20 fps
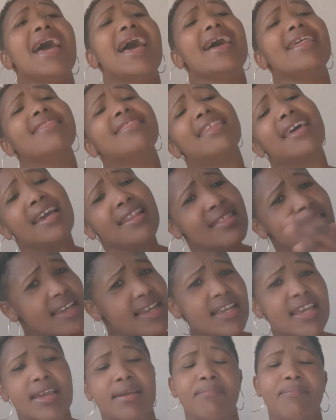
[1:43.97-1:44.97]
And then they
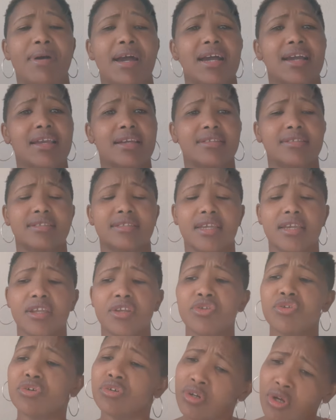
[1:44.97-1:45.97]
came back and
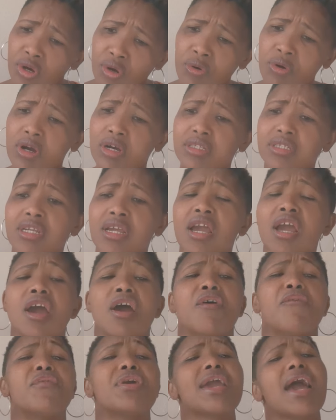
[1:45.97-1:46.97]
said, you know what,
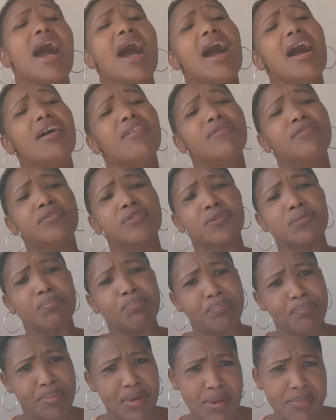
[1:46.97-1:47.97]
we have
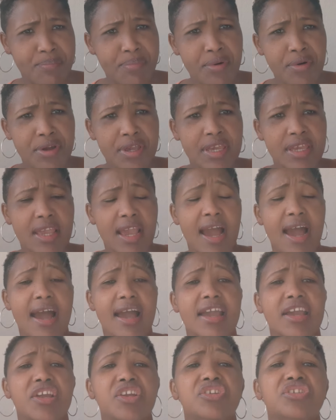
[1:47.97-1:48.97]
people here
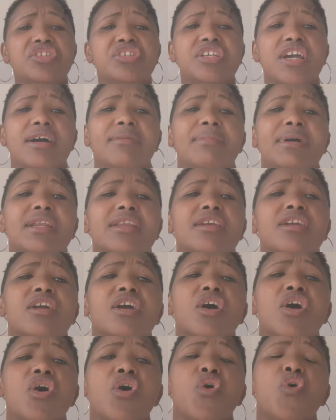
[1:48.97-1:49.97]
in Germany
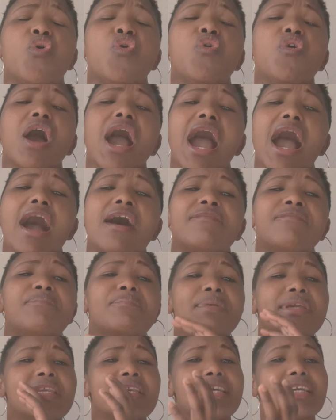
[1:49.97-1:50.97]
who have
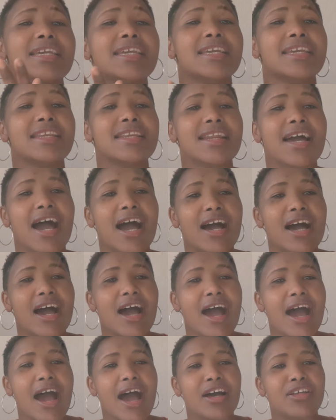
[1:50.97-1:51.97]
been in
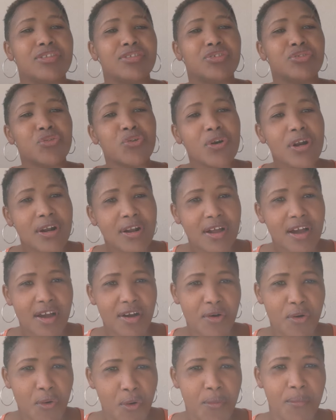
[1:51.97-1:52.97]
Asyl
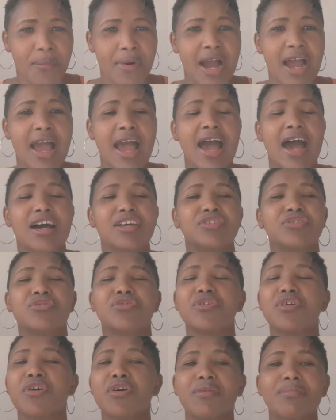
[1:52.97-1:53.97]
home.
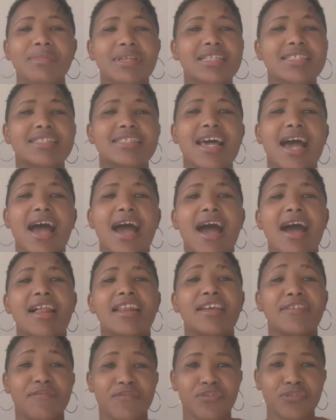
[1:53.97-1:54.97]
It's a
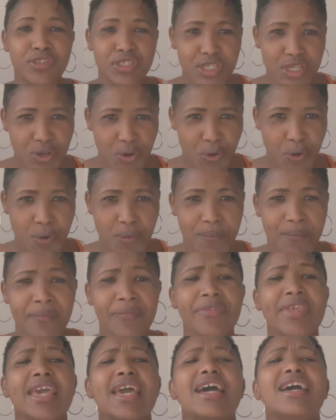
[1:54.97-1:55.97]
refugee home,
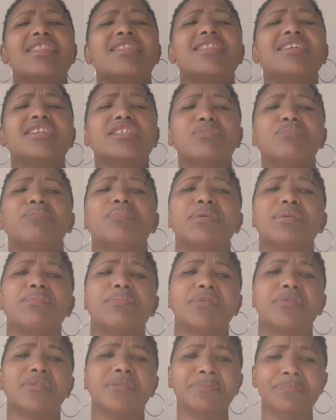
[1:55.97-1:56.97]
and these
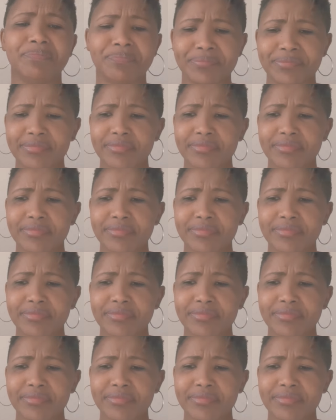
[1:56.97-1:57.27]
people,